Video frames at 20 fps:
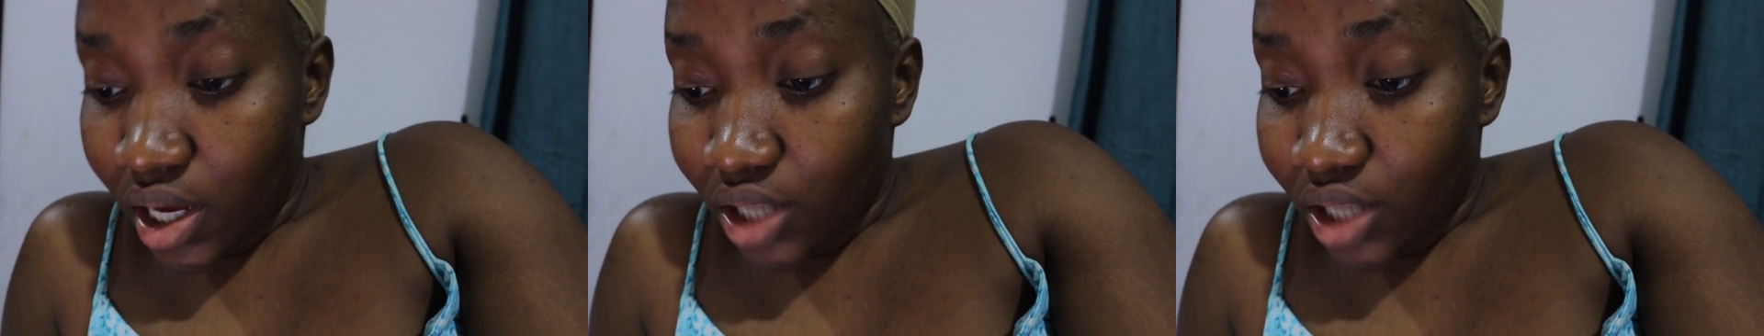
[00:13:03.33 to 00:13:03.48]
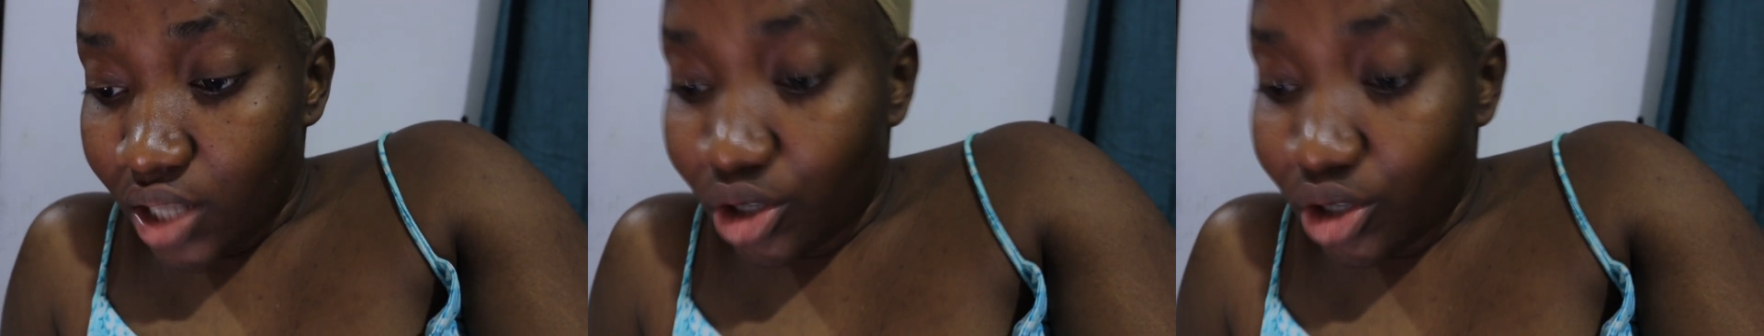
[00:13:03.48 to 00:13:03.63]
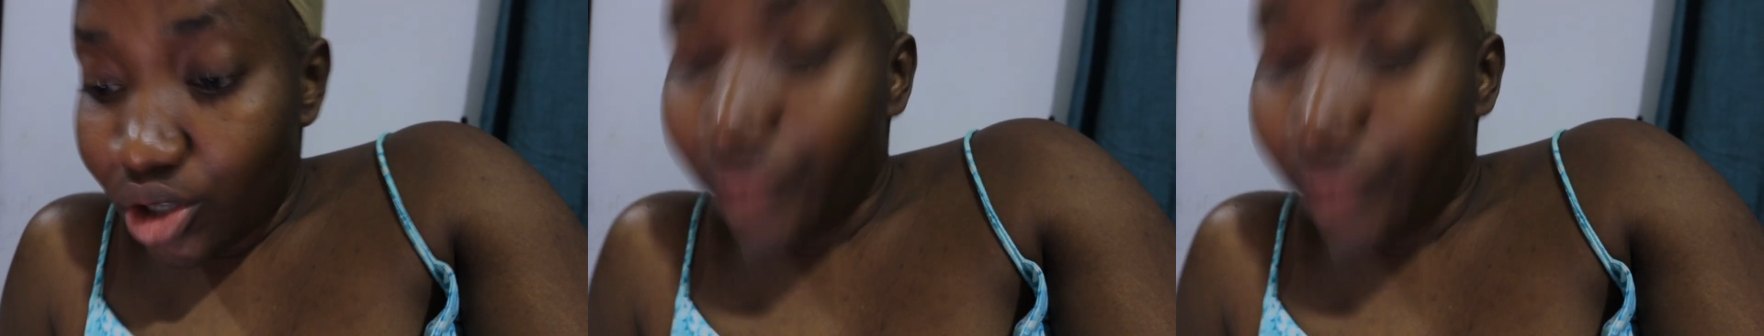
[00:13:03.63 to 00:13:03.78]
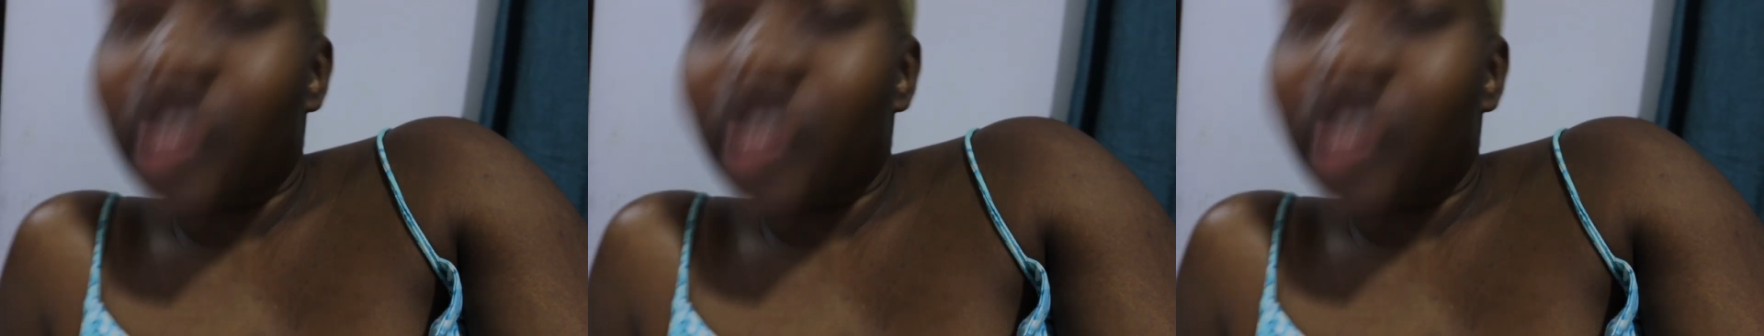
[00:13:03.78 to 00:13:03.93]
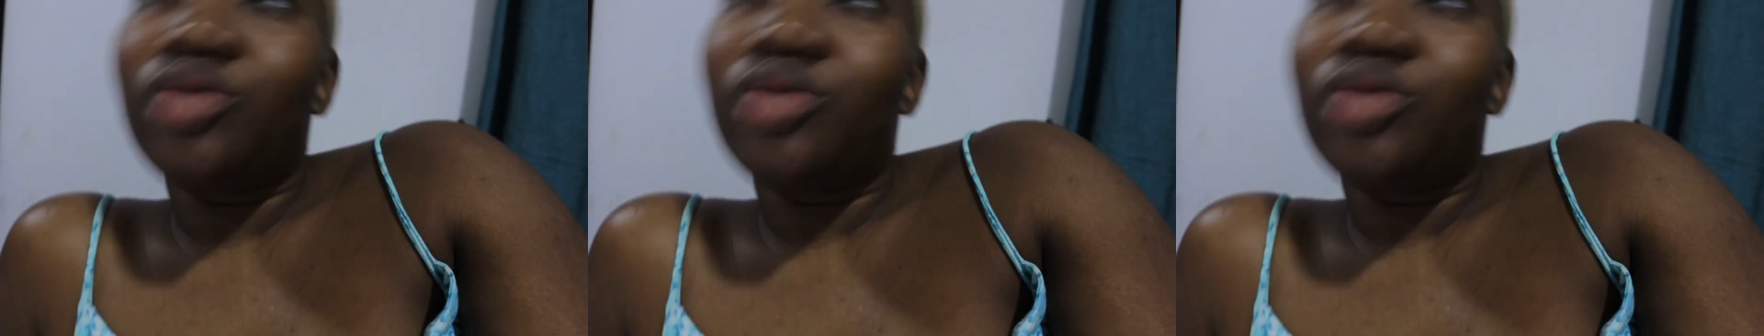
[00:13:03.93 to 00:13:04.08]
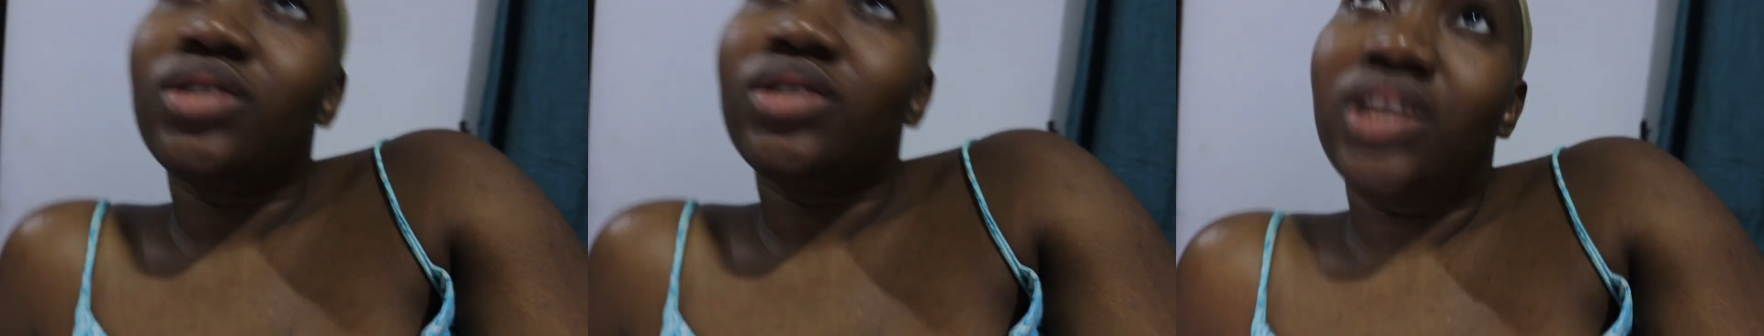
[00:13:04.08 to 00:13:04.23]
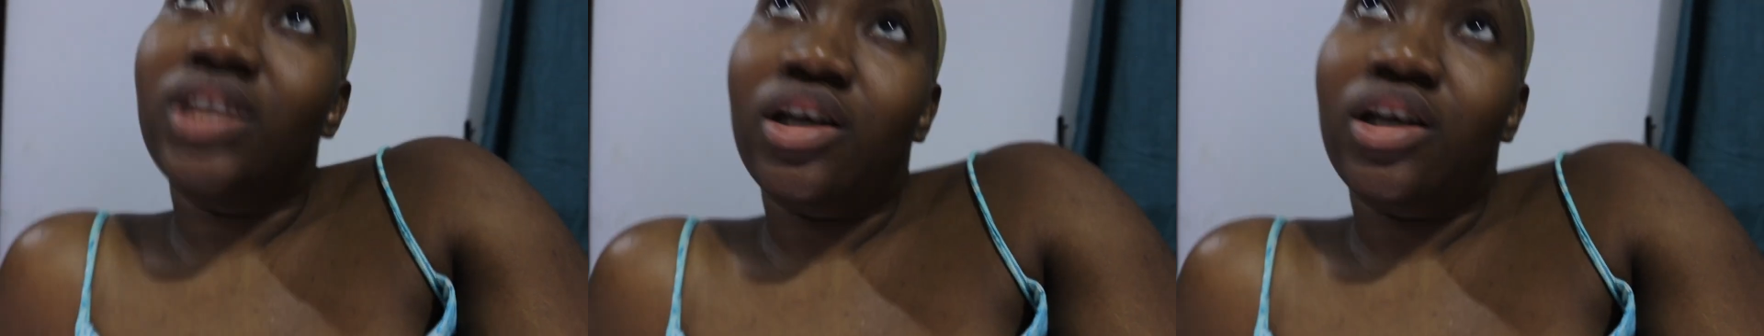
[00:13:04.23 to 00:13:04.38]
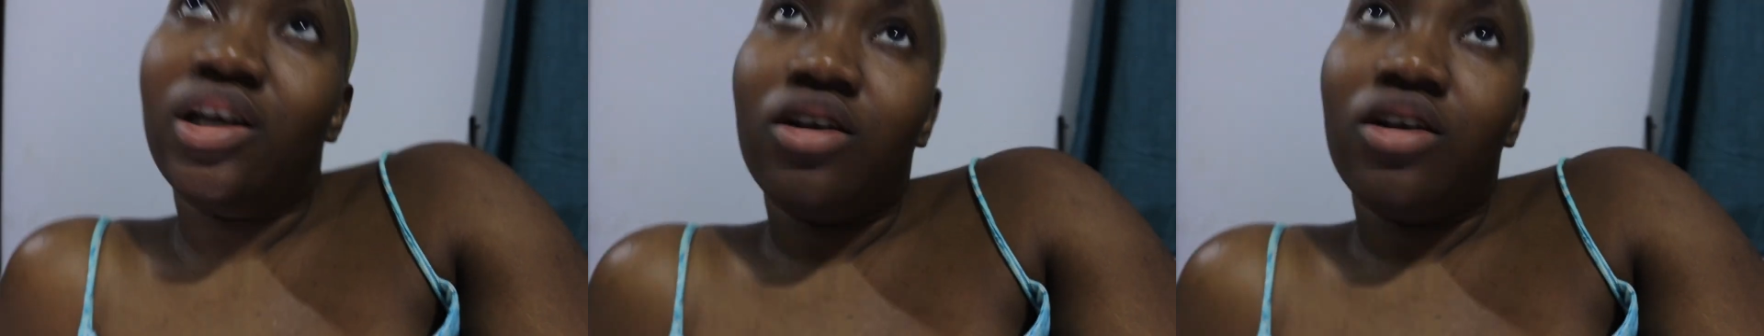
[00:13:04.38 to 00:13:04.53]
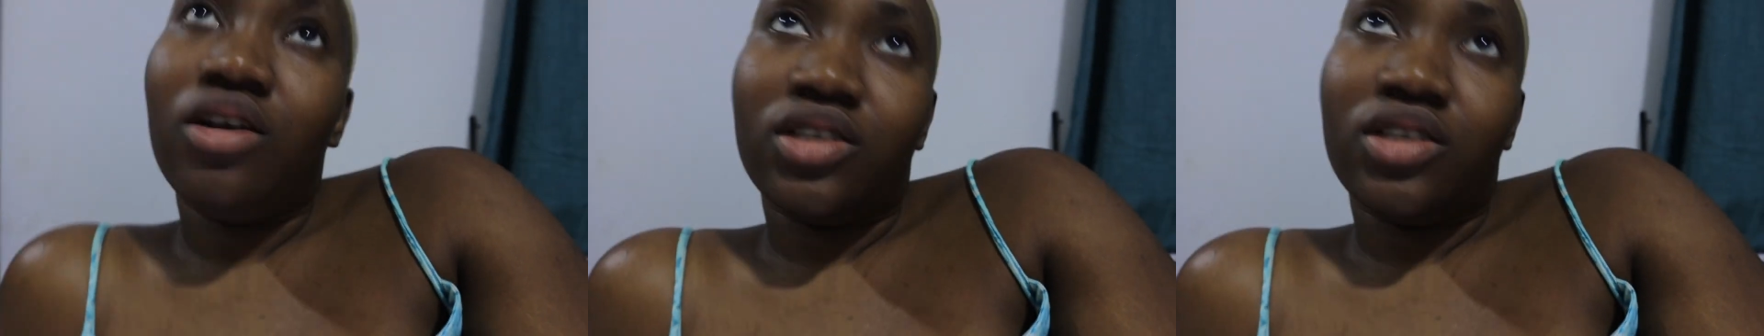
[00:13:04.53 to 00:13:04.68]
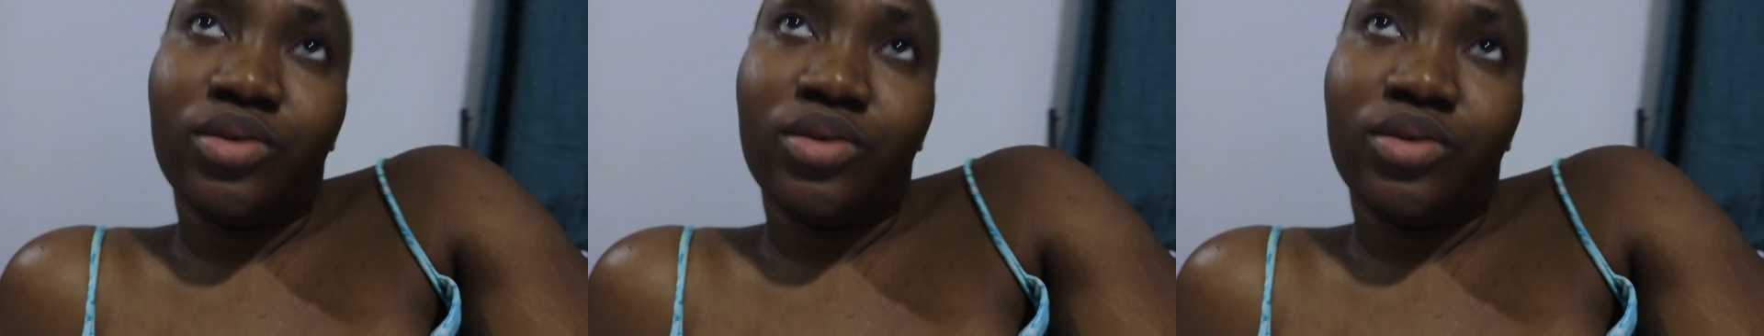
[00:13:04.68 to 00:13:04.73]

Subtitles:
Not really today, because